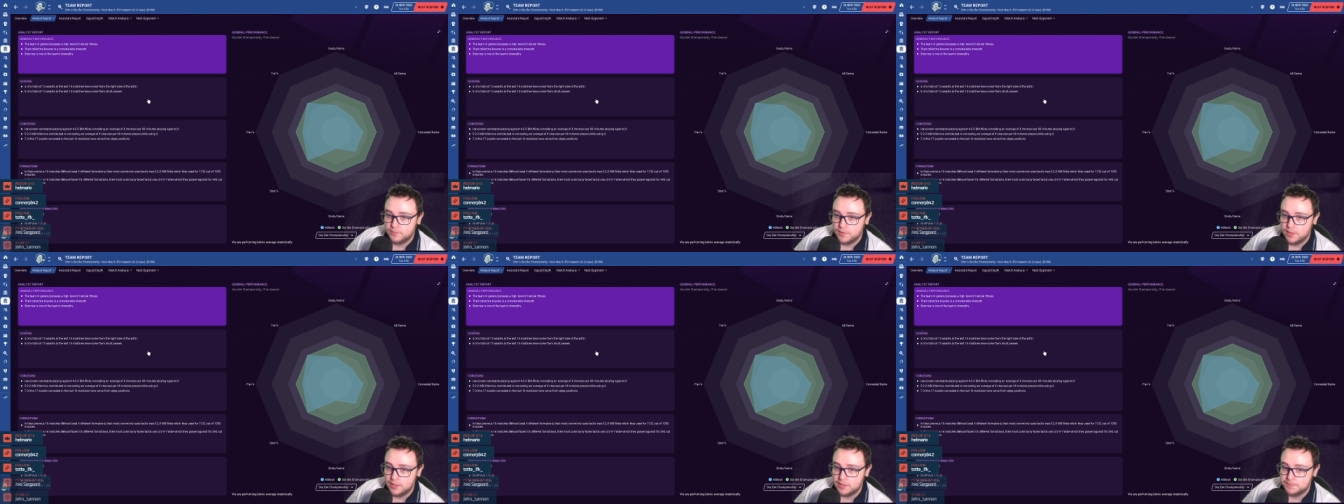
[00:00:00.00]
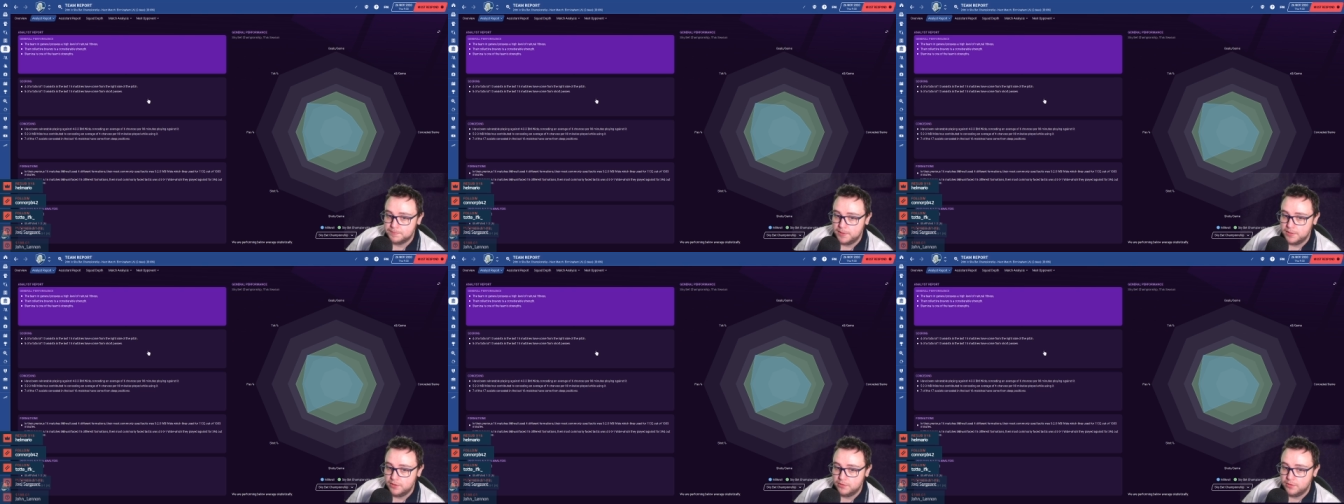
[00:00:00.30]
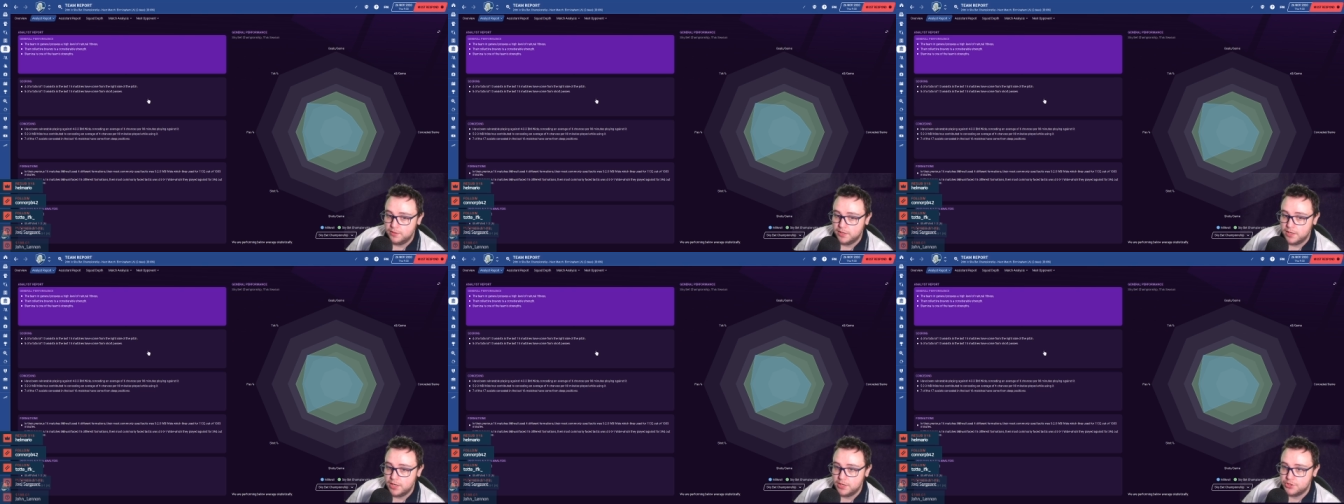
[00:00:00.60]
has been
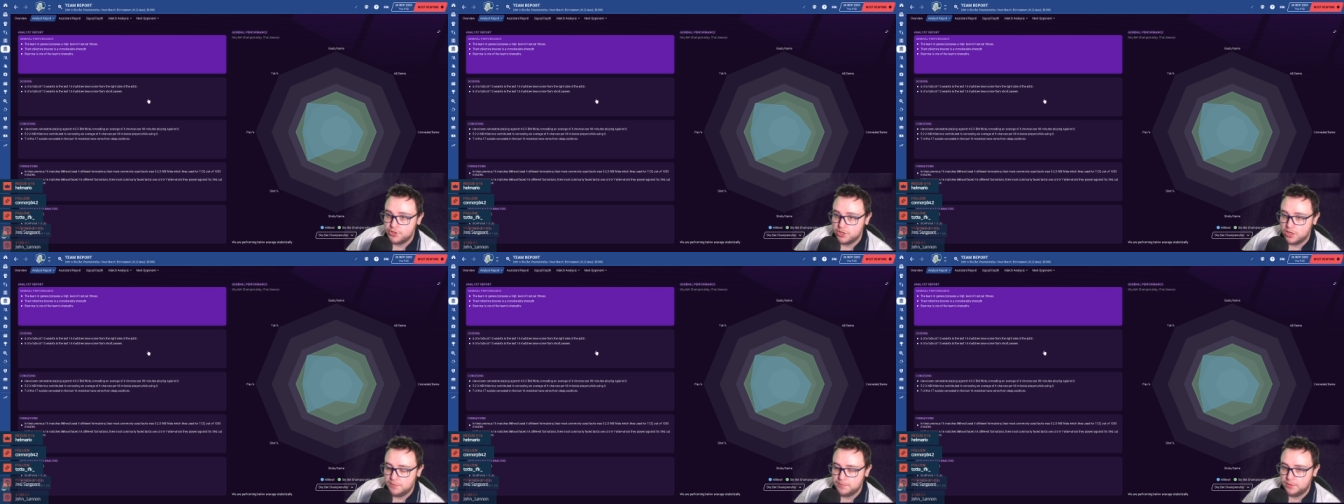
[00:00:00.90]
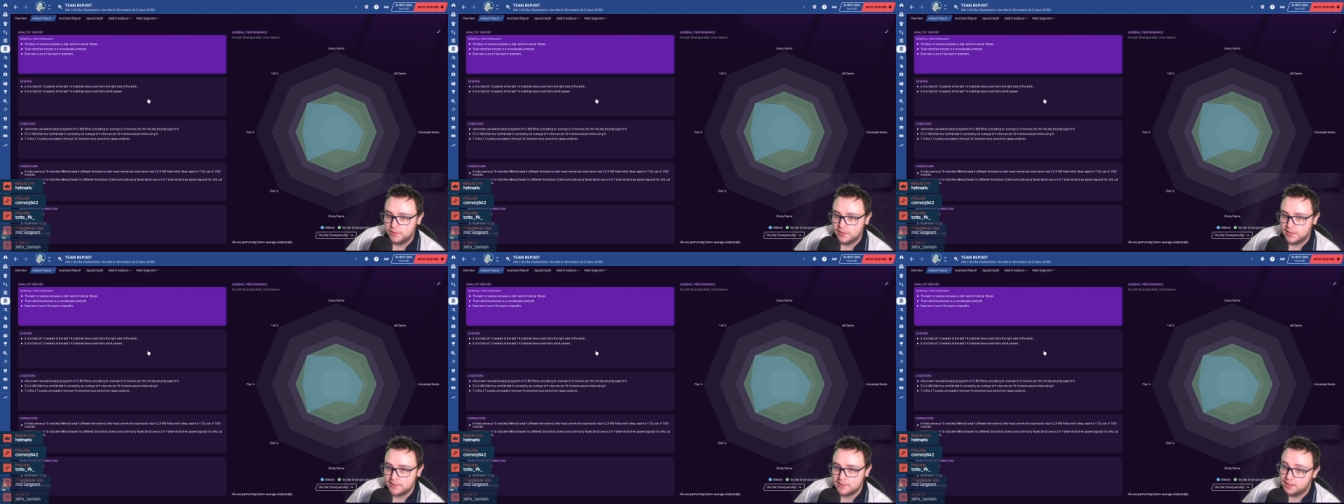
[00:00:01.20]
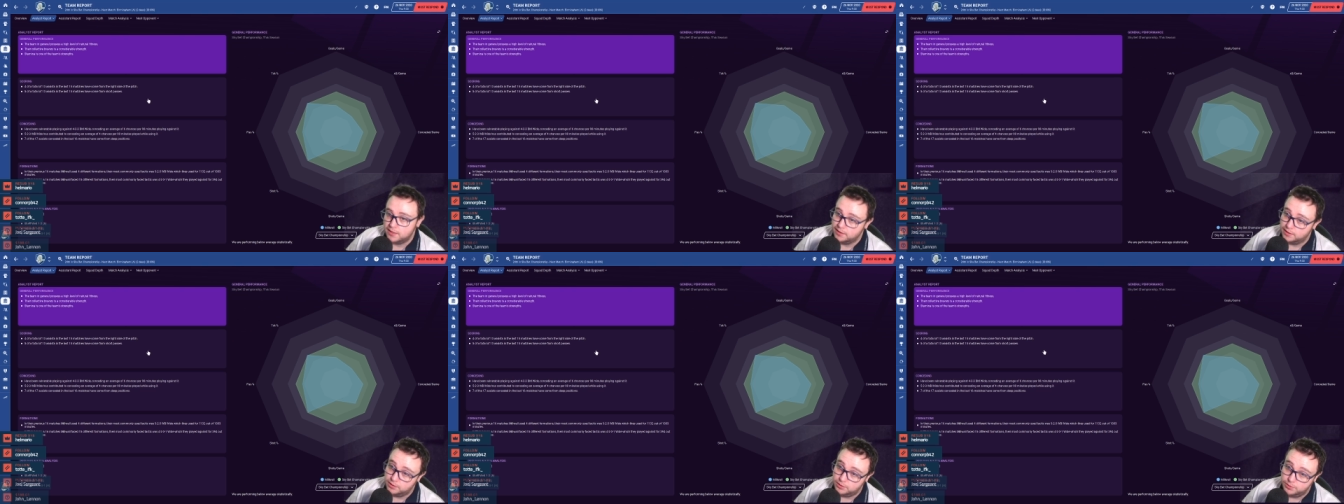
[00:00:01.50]
doing a job, unless
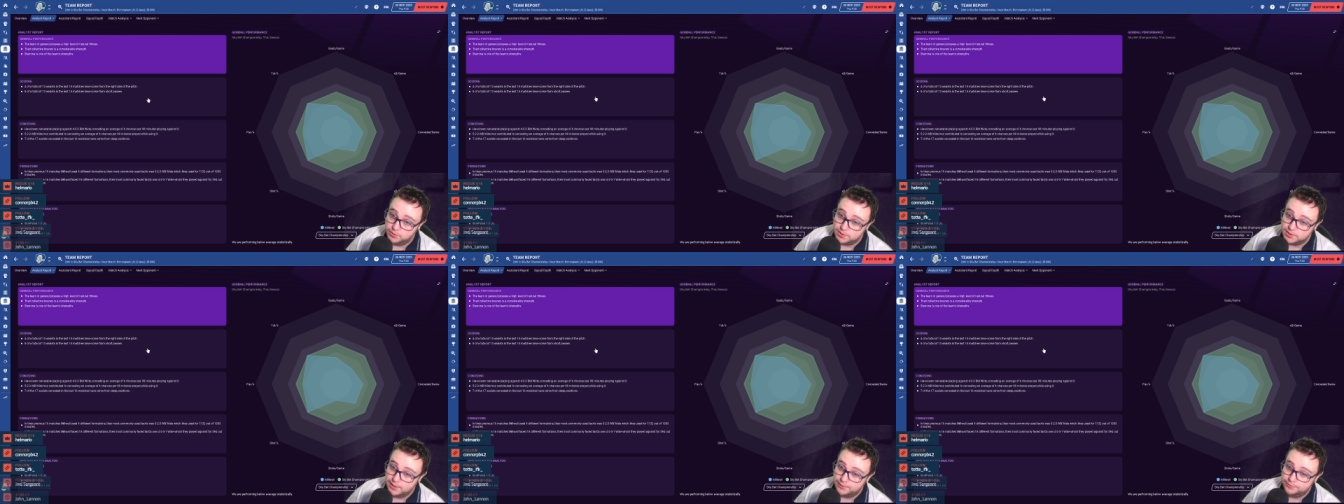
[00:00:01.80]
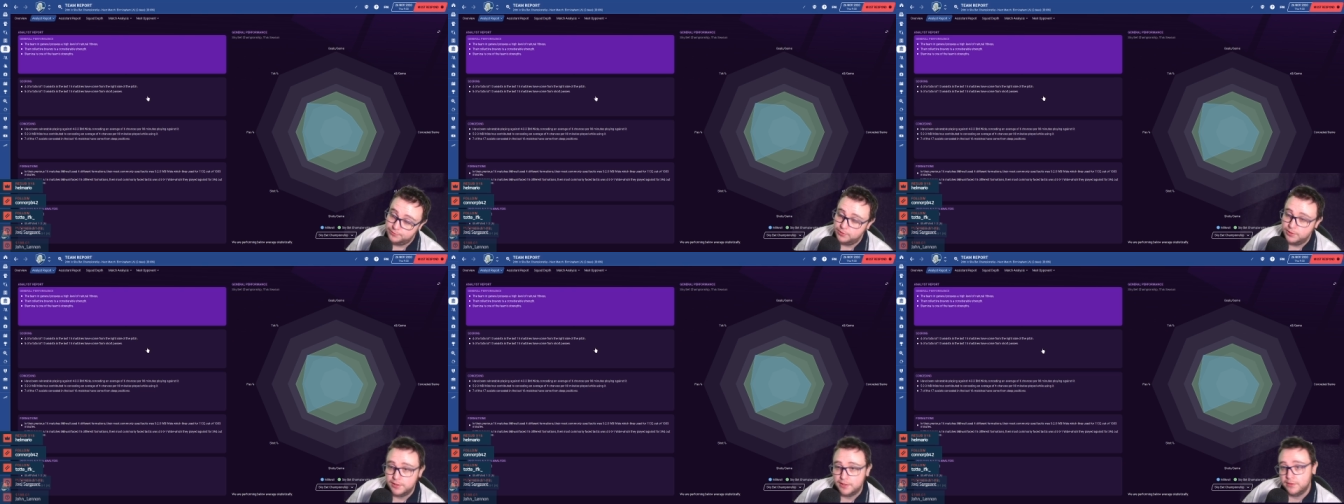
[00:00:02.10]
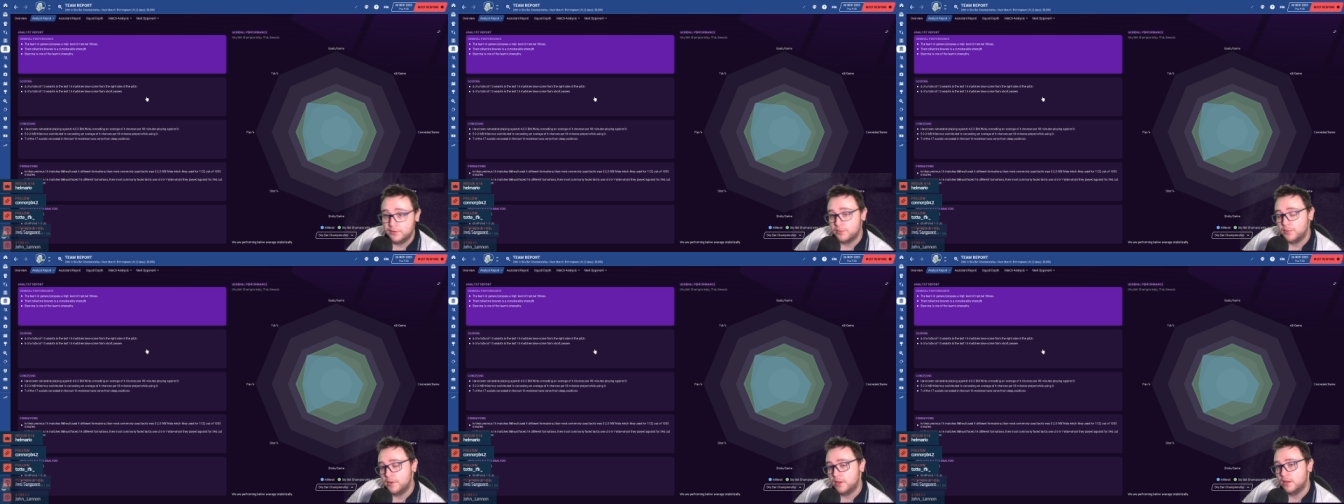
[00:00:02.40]
that includes left-footed in
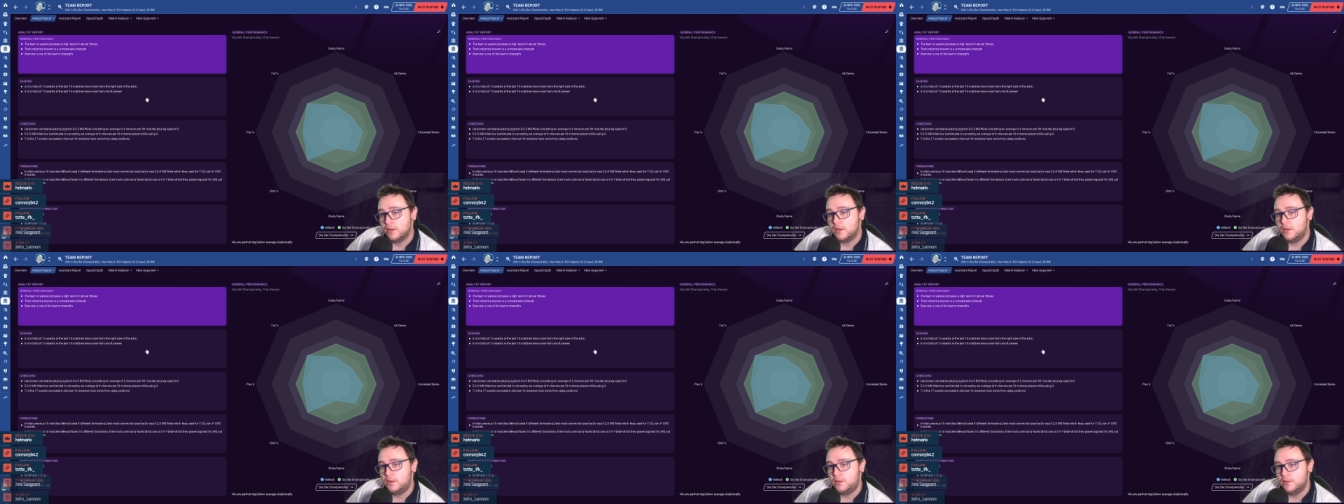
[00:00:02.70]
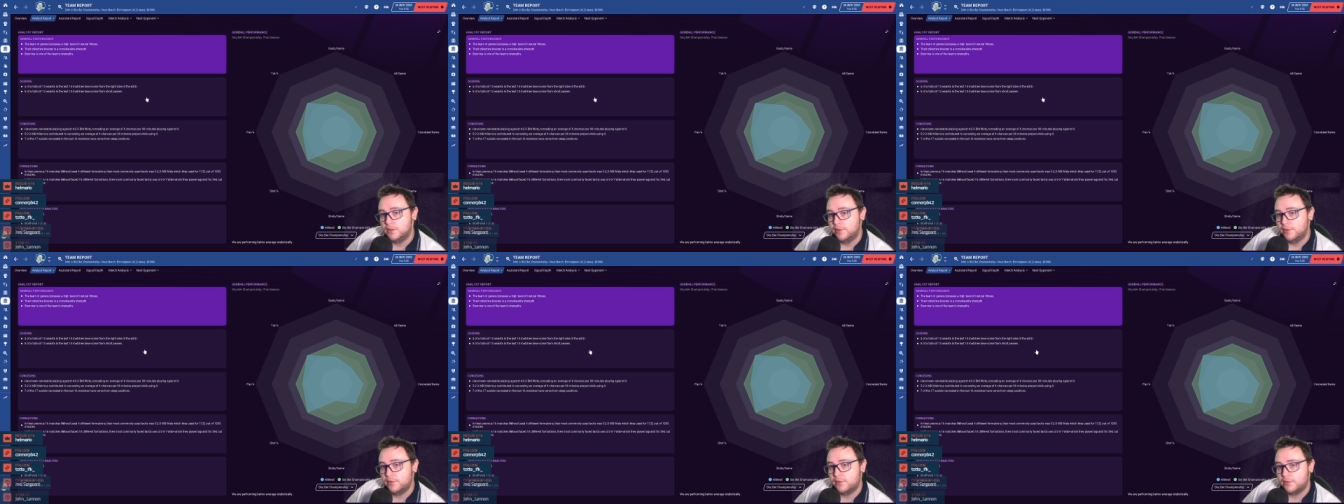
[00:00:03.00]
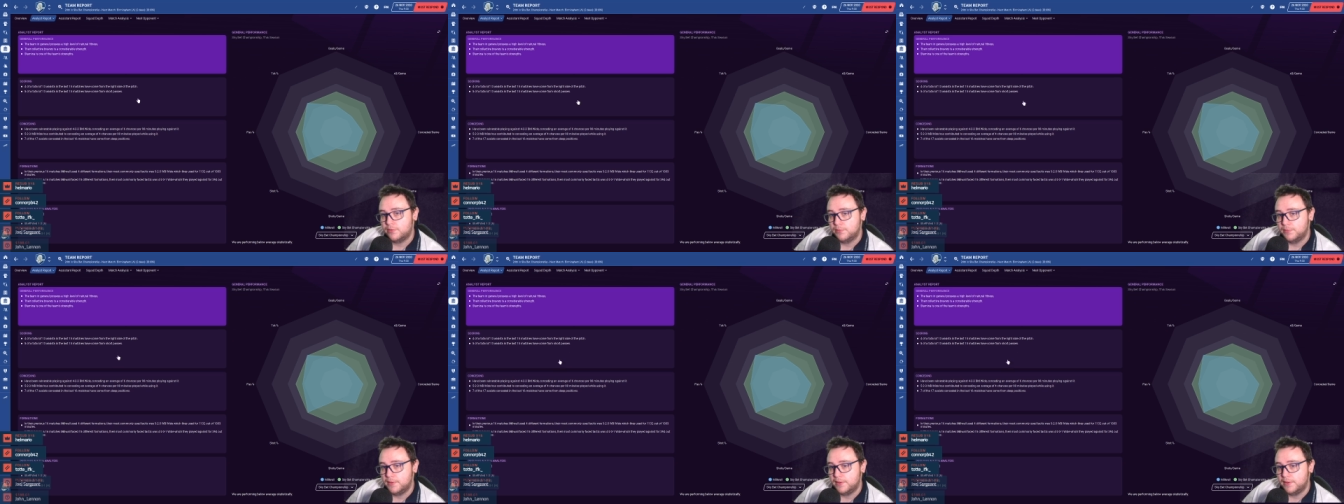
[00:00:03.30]
swinger corners from